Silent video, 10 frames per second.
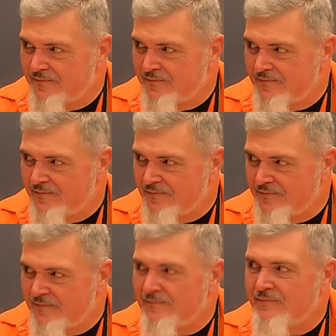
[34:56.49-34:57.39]

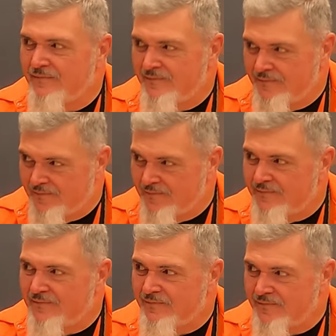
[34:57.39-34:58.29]

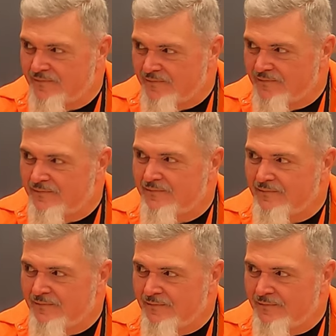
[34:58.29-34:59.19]

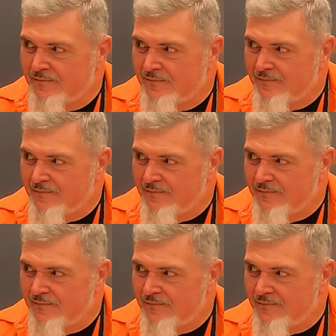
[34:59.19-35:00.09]

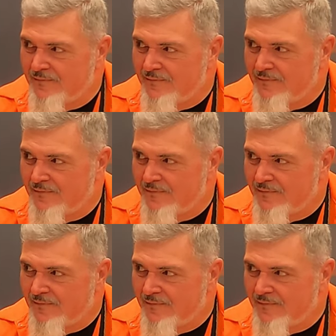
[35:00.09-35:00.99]

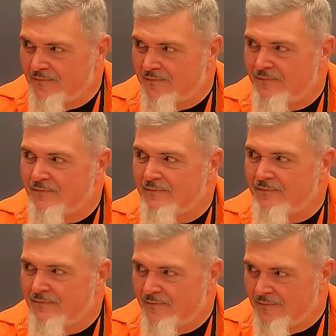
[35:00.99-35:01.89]

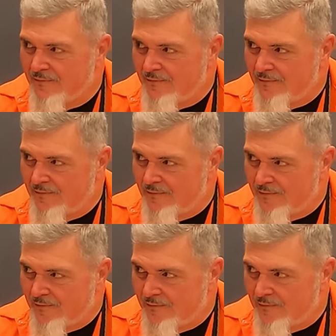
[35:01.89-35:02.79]

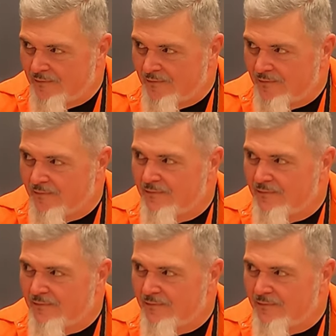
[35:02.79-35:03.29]
(not speaking)